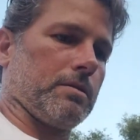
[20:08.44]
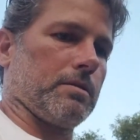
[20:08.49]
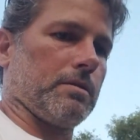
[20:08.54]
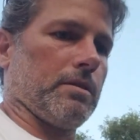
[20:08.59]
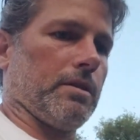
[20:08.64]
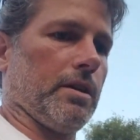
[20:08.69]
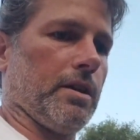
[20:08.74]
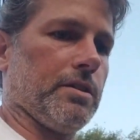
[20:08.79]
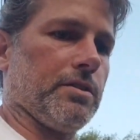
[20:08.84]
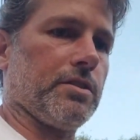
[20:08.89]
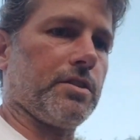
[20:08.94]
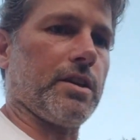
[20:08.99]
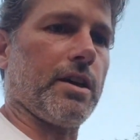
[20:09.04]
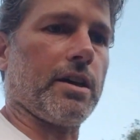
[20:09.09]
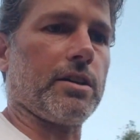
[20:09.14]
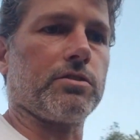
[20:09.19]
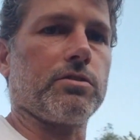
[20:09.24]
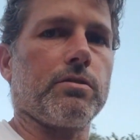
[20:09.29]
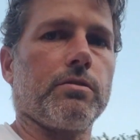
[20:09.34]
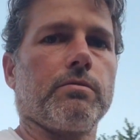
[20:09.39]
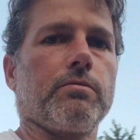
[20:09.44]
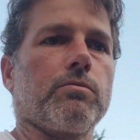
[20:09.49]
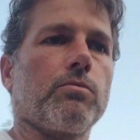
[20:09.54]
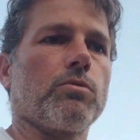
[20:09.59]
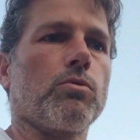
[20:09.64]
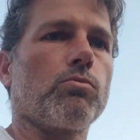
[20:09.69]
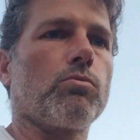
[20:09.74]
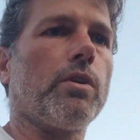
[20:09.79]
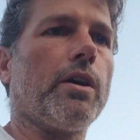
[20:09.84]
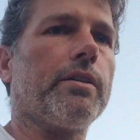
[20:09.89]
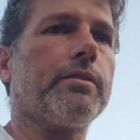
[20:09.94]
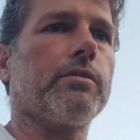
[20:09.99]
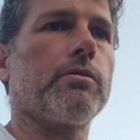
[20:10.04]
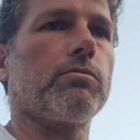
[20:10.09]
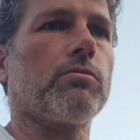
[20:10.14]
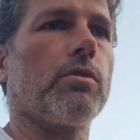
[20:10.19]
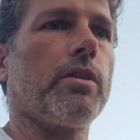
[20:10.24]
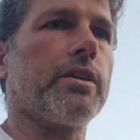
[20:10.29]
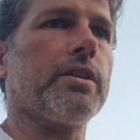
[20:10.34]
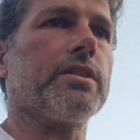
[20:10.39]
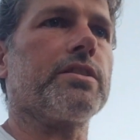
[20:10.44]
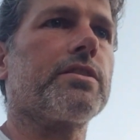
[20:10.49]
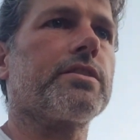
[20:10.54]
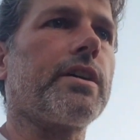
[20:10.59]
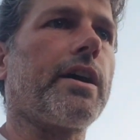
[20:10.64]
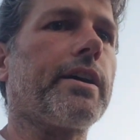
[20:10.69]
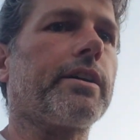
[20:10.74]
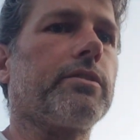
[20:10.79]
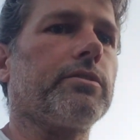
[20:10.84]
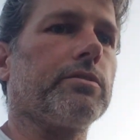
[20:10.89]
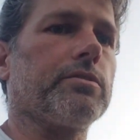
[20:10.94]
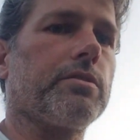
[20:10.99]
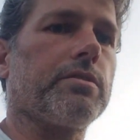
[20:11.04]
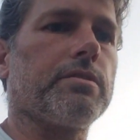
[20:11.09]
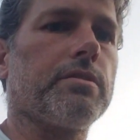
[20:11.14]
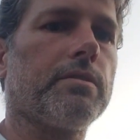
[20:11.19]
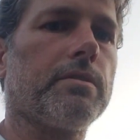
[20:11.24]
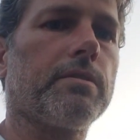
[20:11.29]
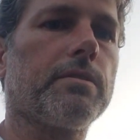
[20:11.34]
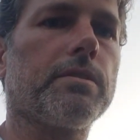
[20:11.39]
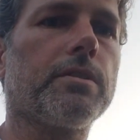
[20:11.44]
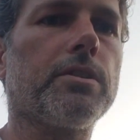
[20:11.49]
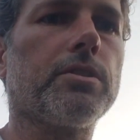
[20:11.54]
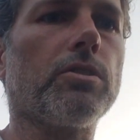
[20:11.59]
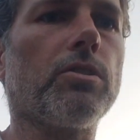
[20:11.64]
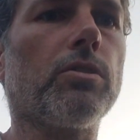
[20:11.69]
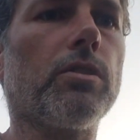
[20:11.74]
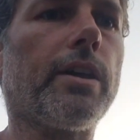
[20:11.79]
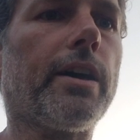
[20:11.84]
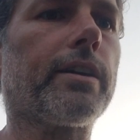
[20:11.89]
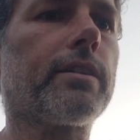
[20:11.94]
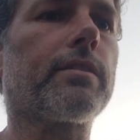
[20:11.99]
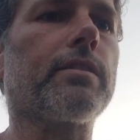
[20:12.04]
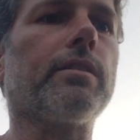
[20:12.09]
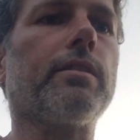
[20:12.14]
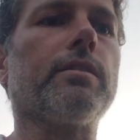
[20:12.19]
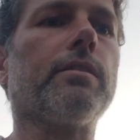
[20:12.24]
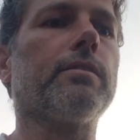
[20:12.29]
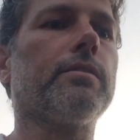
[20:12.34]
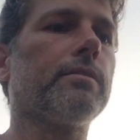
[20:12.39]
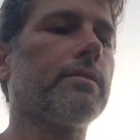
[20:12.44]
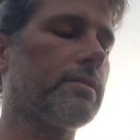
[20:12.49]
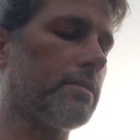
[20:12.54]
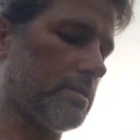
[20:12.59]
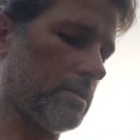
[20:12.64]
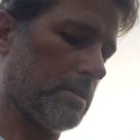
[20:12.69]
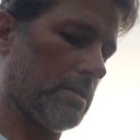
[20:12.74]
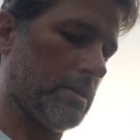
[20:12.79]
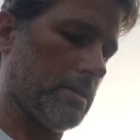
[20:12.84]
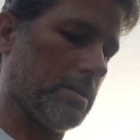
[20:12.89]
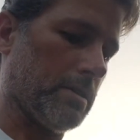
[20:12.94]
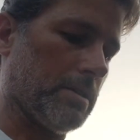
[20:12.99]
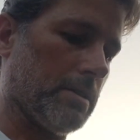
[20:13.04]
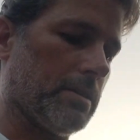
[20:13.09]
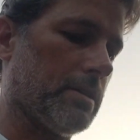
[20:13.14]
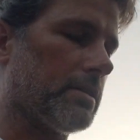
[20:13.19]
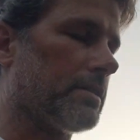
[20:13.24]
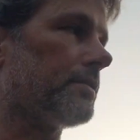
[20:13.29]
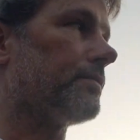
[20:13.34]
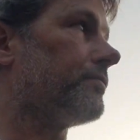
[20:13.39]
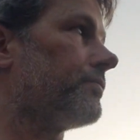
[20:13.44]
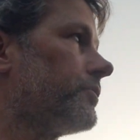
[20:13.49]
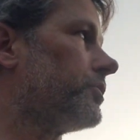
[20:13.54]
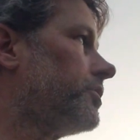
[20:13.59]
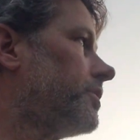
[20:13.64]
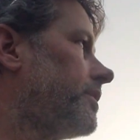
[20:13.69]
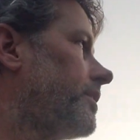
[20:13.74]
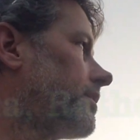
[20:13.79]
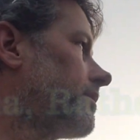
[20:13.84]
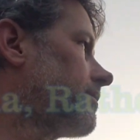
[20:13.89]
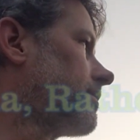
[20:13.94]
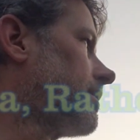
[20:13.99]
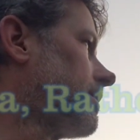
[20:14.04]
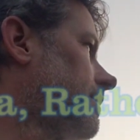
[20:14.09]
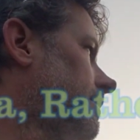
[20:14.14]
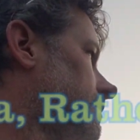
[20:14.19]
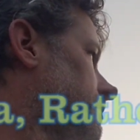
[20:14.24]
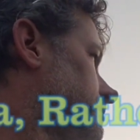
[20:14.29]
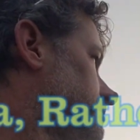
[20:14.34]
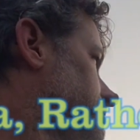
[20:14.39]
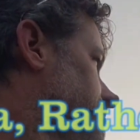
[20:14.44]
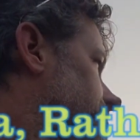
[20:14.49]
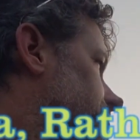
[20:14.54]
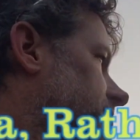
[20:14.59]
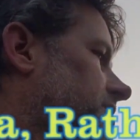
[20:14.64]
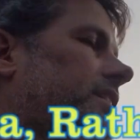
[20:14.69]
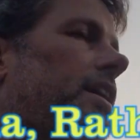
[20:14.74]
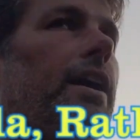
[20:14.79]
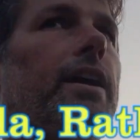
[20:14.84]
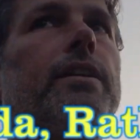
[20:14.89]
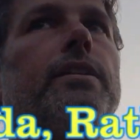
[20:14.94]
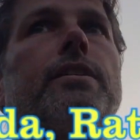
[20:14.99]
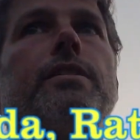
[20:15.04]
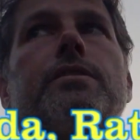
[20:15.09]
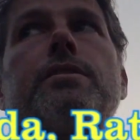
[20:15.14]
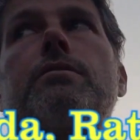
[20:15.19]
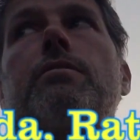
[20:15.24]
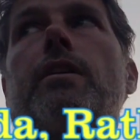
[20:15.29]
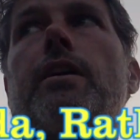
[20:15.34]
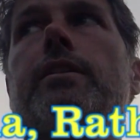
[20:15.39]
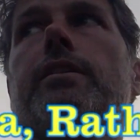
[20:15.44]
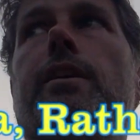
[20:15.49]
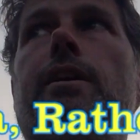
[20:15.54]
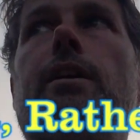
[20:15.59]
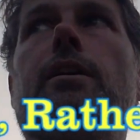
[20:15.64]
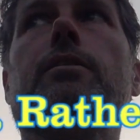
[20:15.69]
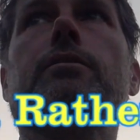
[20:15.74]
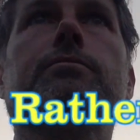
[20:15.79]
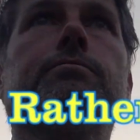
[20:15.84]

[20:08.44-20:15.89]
insects run in cycles, you know, like you hear the katydids right now